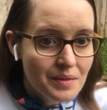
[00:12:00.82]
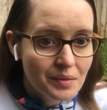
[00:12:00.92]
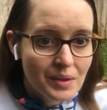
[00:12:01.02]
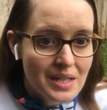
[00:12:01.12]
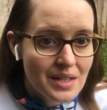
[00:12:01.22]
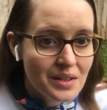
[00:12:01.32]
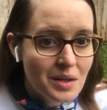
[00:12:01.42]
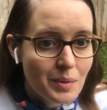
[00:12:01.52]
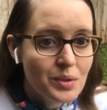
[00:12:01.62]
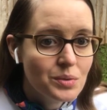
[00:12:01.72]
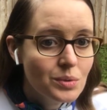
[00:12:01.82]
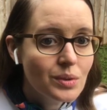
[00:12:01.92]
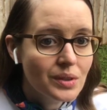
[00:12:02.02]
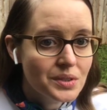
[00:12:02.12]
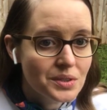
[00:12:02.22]
ready to think about school
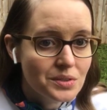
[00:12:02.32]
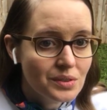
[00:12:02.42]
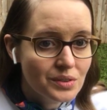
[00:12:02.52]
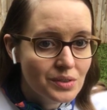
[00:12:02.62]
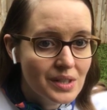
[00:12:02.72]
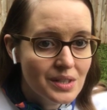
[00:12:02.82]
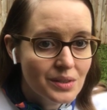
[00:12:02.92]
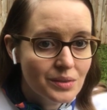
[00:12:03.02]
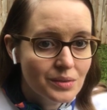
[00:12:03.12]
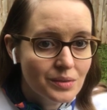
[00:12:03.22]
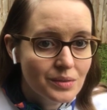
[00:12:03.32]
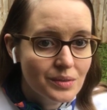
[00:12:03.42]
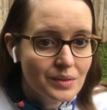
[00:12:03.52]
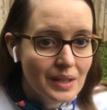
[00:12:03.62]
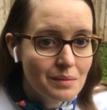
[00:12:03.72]
because they're still trying to
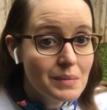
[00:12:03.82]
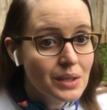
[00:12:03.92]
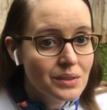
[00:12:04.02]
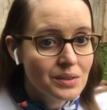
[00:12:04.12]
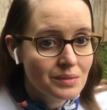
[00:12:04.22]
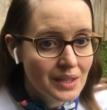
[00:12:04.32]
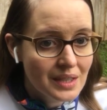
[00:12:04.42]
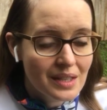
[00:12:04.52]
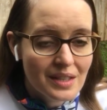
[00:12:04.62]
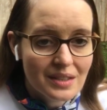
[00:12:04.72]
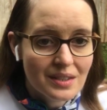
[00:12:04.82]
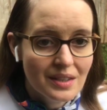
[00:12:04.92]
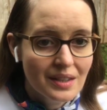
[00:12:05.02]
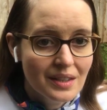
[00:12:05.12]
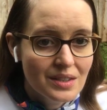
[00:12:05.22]
get meals, right? And that's,
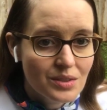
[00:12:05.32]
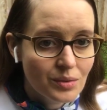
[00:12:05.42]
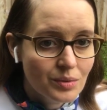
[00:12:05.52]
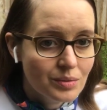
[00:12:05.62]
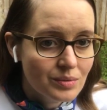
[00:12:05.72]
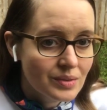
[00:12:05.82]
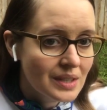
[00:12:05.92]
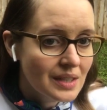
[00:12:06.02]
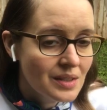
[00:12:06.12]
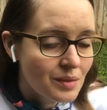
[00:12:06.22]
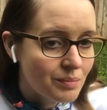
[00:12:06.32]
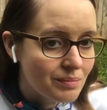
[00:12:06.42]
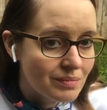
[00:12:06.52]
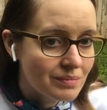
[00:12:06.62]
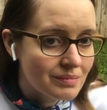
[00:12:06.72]
so like in the
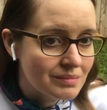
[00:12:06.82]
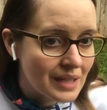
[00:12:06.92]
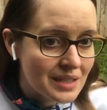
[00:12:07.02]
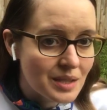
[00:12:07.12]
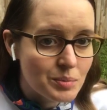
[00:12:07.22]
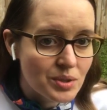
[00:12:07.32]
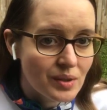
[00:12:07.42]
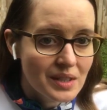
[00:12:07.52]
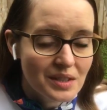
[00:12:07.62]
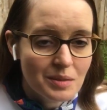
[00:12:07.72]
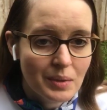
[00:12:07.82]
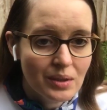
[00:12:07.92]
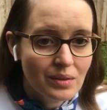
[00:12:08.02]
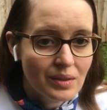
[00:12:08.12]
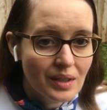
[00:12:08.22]
last episode I talked about,
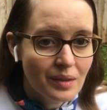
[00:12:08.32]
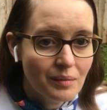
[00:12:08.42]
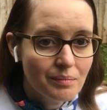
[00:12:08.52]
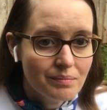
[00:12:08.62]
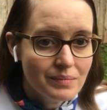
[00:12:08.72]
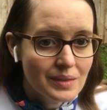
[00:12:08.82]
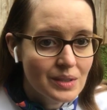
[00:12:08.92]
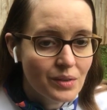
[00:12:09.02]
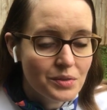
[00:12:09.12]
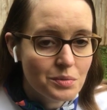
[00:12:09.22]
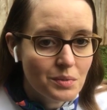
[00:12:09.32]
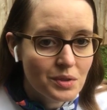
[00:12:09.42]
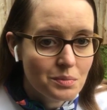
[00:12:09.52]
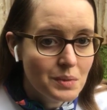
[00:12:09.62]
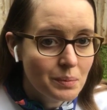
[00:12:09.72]
you know,
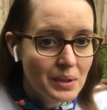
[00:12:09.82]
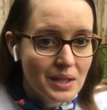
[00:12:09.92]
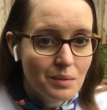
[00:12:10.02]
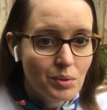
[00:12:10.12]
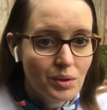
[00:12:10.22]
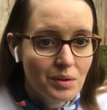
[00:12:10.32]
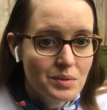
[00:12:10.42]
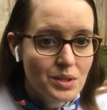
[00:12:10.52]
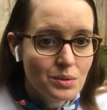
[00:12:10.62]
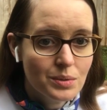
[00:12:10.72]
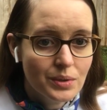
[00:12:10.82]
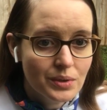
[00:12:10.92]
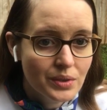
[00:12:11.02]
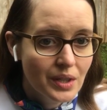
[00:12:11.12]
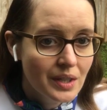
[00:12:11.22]
there's meal pickup programs at
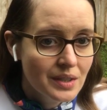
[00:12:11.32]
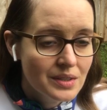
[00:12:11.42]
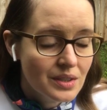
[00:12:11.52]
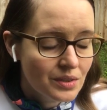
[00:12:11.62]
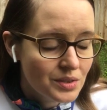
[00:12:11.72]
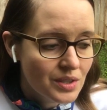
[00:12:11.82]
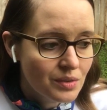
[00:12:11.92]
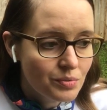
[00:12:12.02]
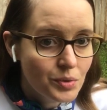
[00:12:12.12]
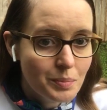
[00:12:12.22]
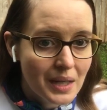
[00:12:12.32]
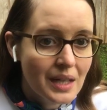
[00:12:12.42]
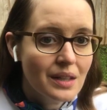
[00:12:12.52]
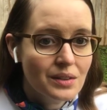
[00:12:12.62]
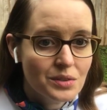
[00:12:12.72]
school. There's the food
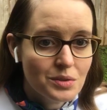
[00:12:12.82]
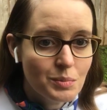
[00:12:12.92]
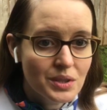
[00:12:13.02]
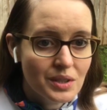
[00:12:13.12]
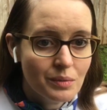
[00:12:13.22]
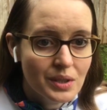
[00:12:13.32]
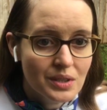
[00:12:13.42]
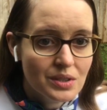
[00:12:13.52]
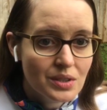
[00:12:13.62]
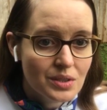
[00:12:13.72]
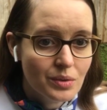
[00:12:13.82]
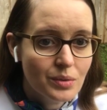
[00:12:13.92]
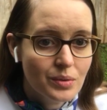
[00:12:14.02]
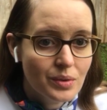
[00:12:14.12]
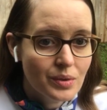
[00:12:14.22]
bank. There's Meals on Wheels. So,
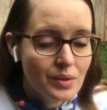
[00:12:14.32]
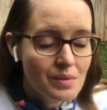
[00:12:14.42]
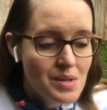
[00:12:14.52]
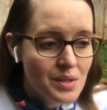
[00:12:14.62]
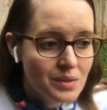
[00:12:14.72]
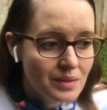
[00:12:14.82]
I mean,